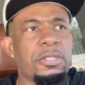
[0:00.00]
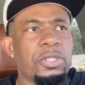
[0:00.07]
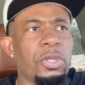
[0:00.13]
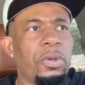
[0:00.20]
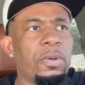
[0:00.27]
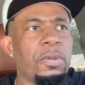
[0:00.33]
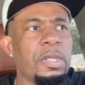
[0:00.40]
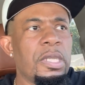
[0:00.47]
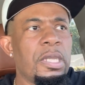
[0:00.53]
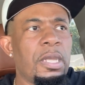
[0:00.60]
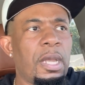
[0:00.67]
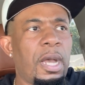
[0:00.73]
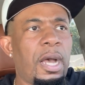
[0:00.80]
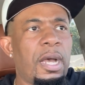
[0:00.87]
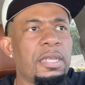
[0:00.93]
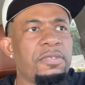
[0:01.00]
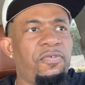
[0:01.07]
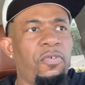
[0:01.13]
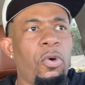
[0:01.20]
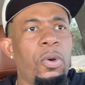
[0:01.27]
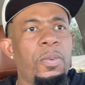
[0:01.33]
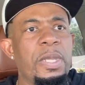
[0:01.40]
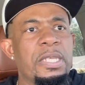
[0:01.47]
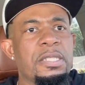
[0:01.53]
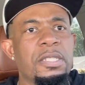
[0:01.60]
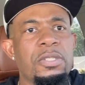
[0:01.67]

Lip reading: So it's 4 weeks